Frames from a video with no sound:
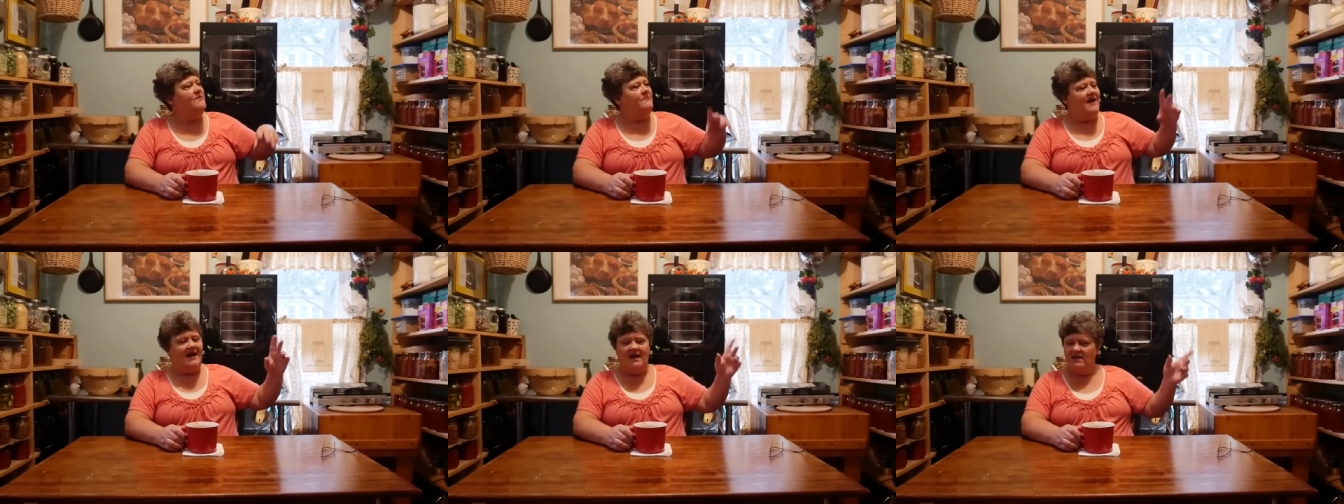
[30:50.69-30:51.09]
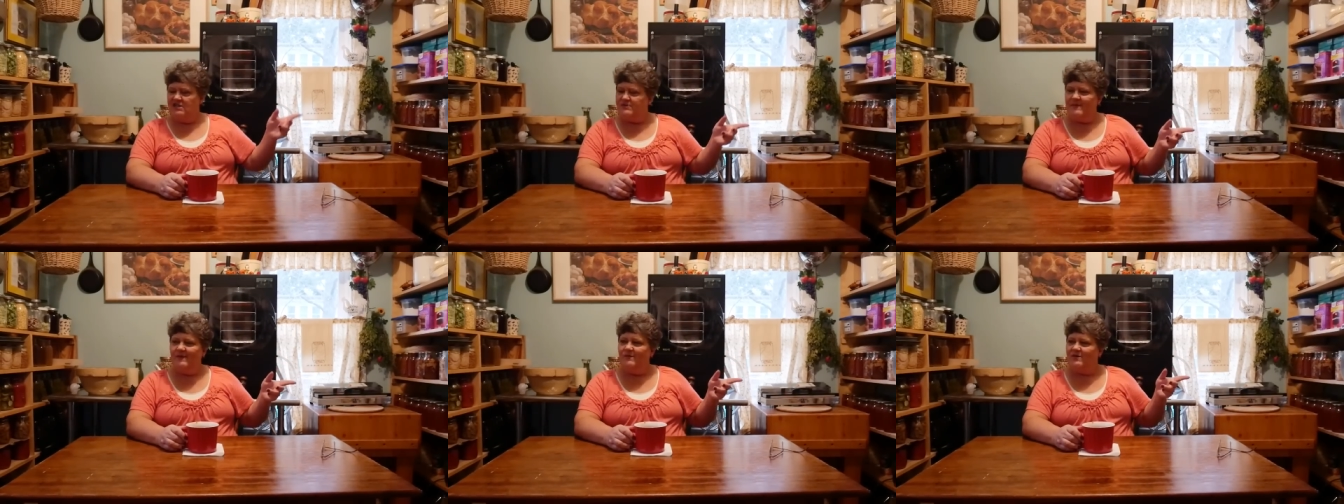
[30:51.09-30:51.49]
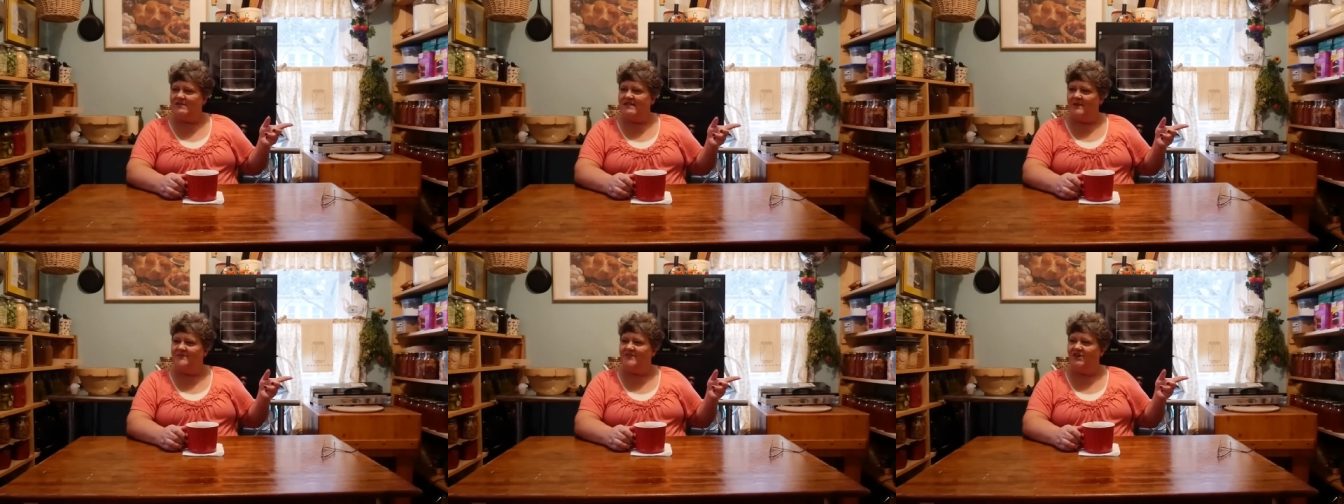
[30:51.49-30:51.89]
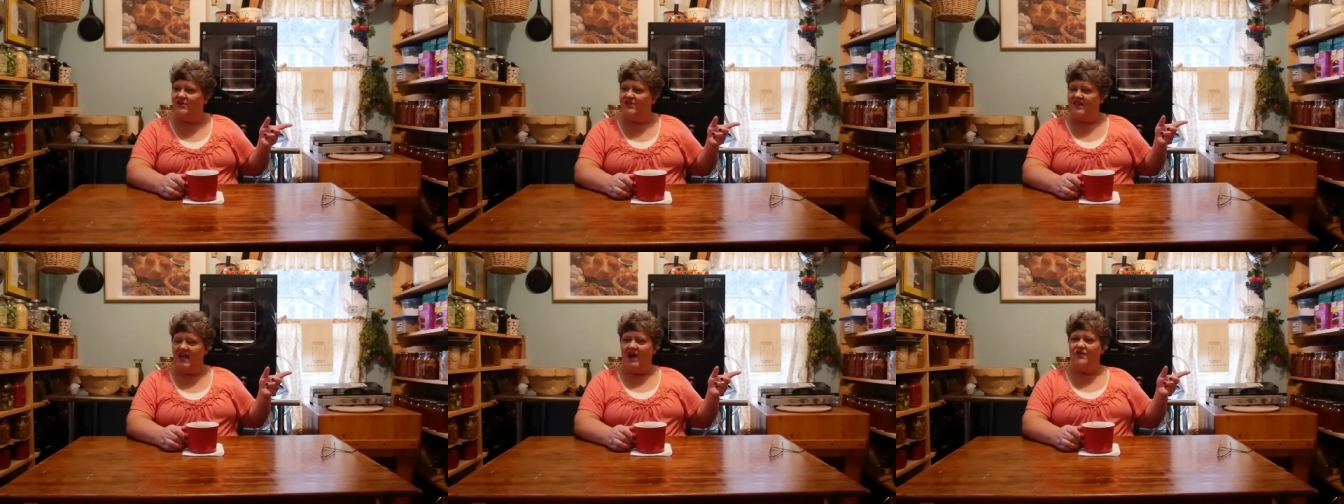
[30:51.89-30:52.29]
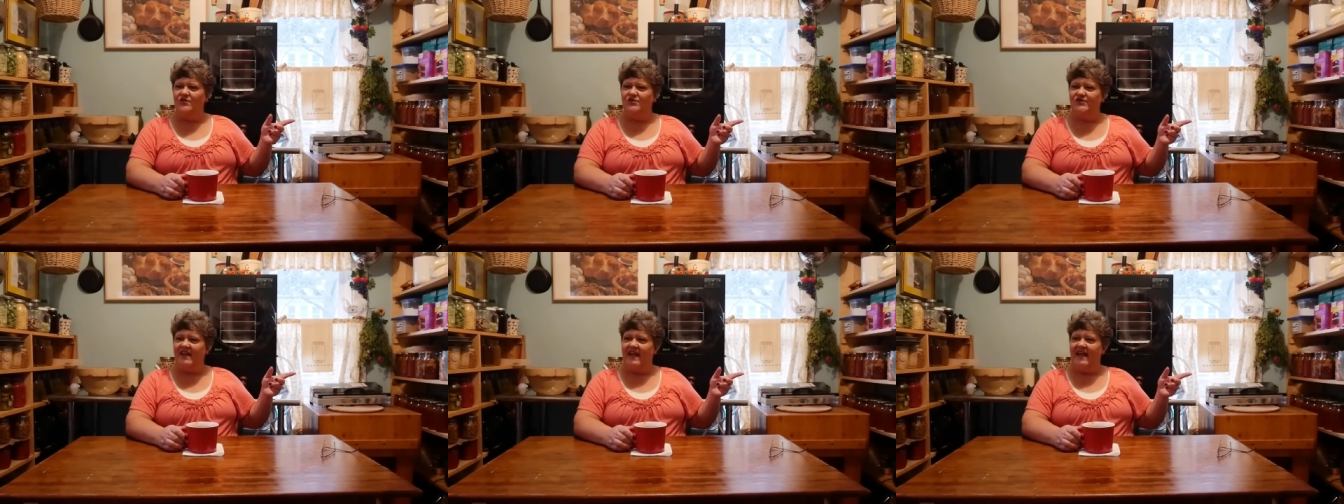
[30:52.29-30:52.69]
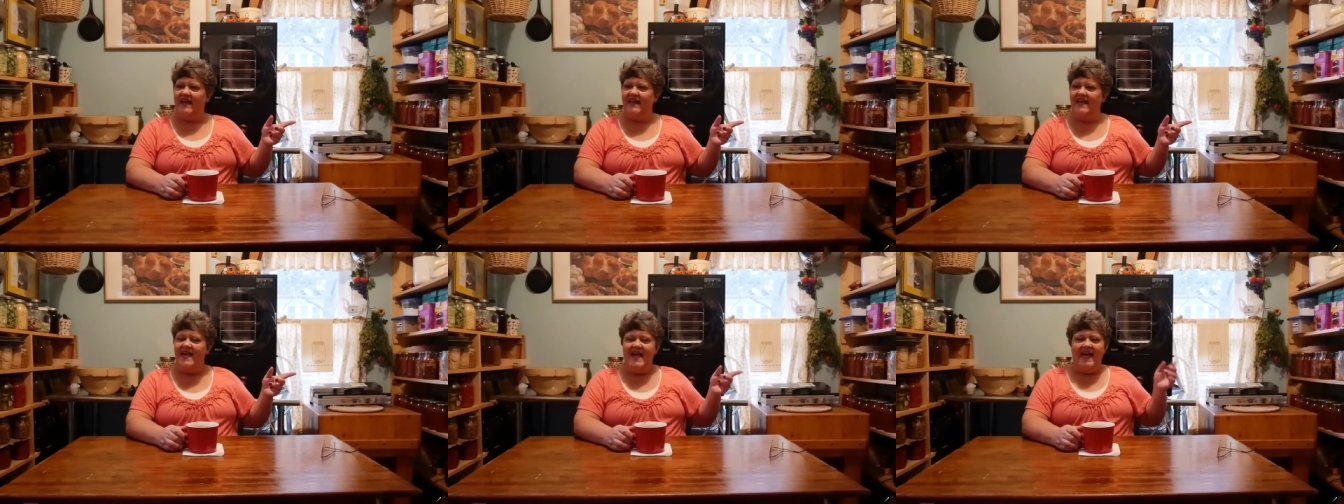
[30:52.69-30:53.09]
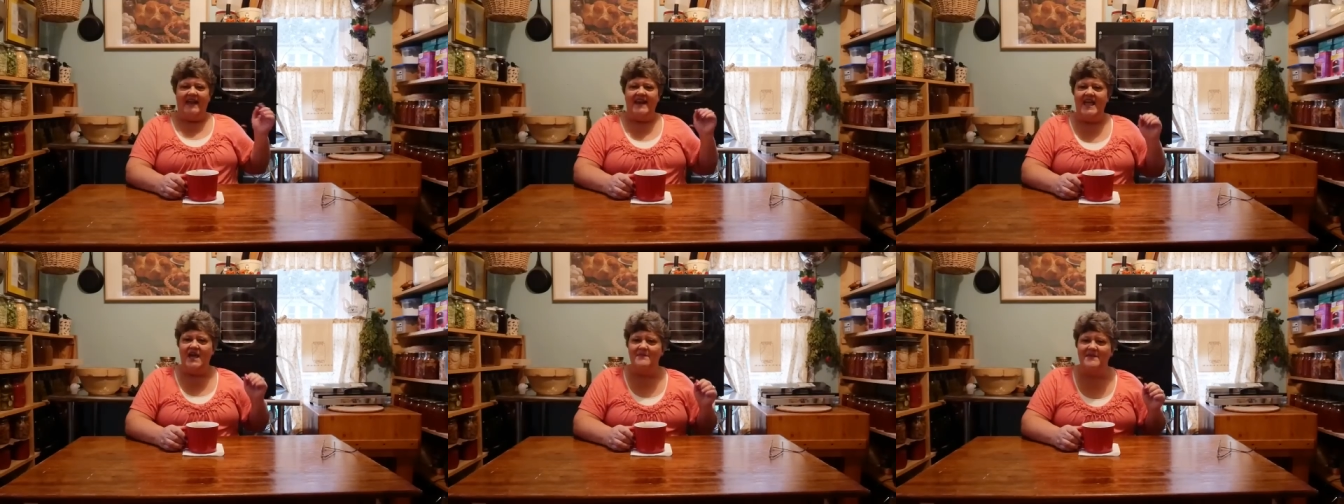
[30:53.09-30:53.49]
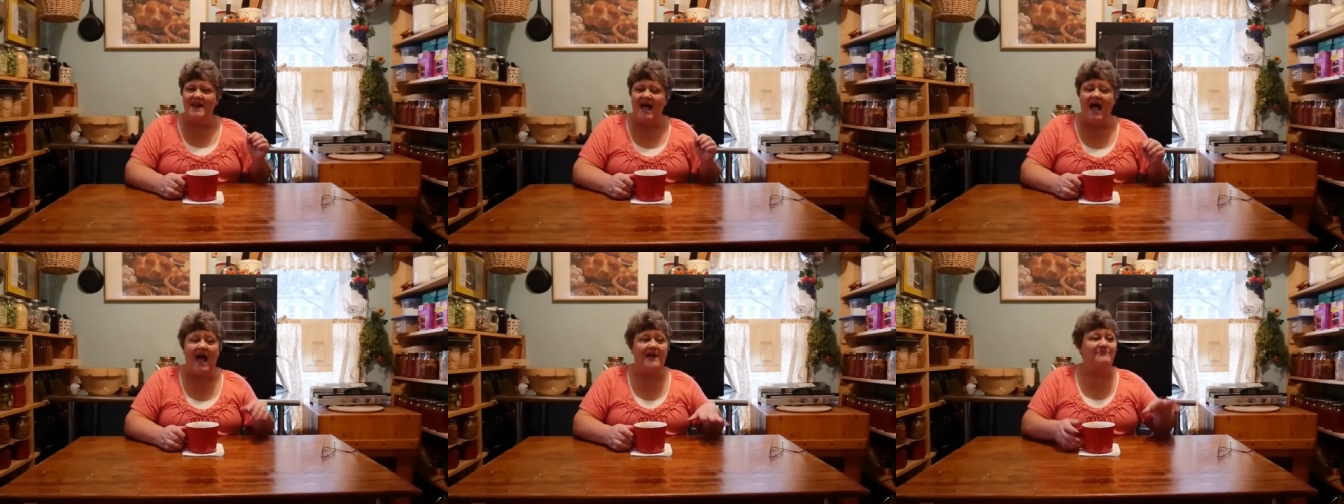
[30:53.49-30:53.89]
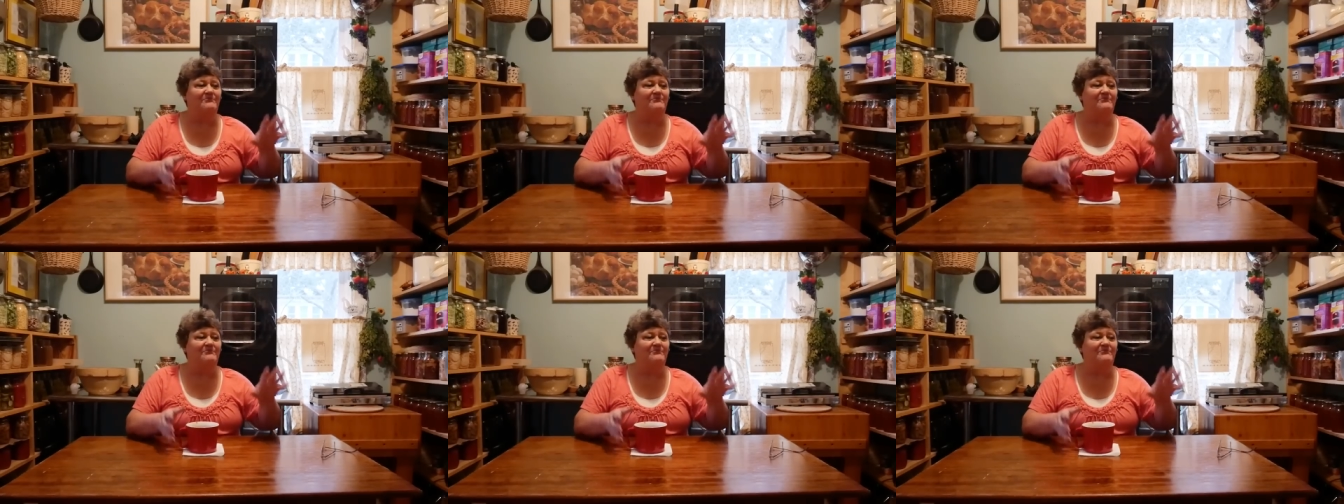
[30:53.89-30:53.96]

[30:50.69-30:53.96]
My husband was up there the other day, and him and I,